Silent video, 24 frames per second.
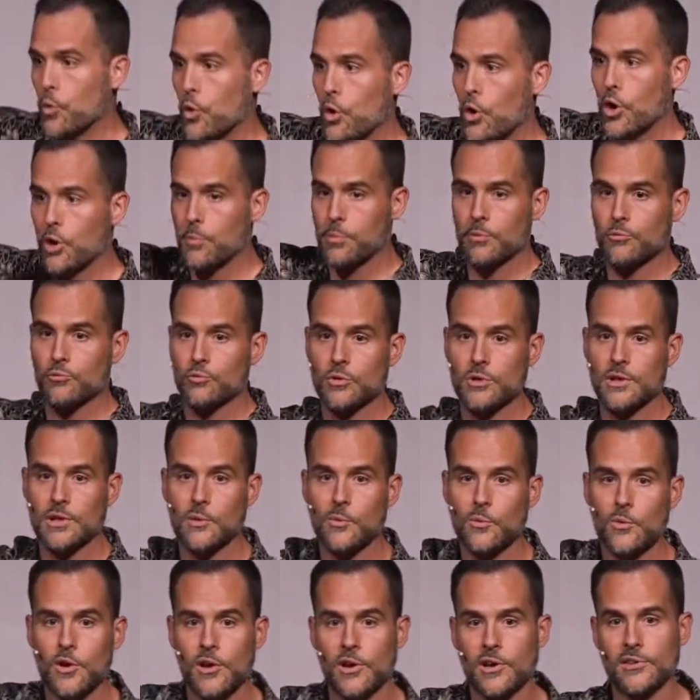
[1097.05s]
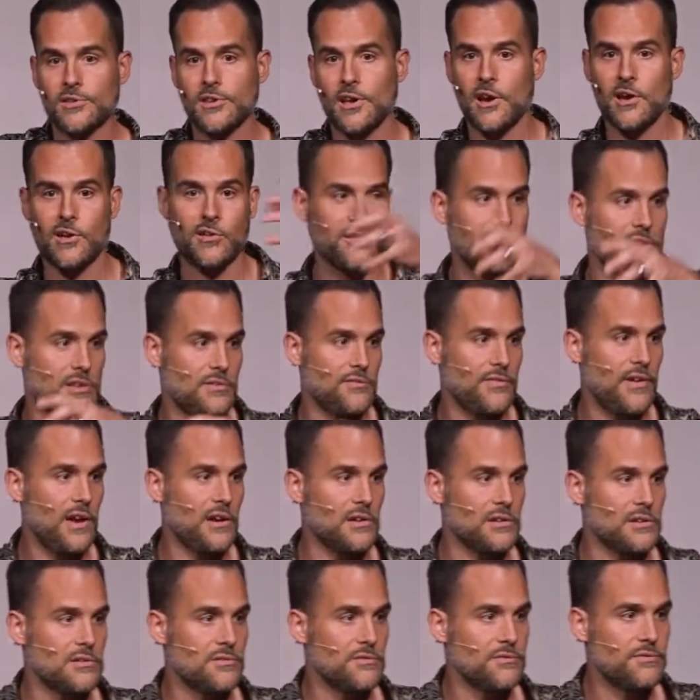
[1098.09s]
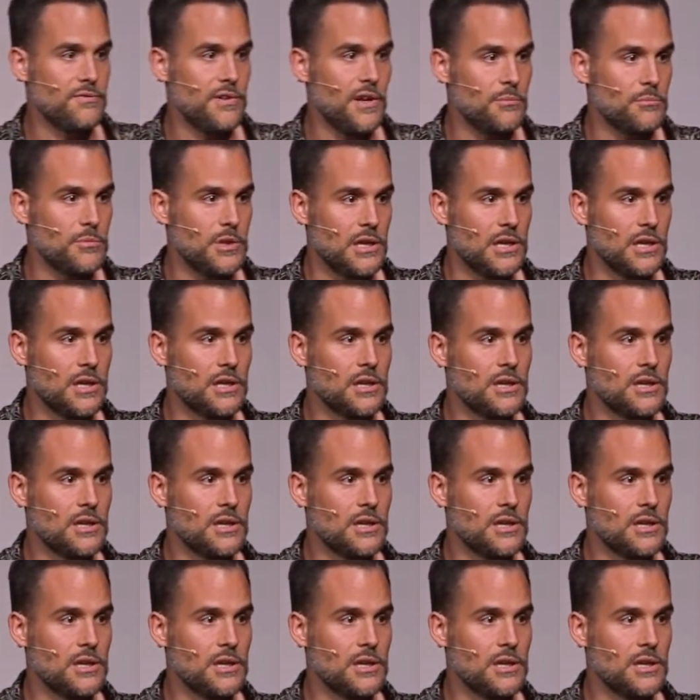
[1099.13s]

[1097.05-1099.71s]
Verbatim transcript: work, but really work is higher than the value of family.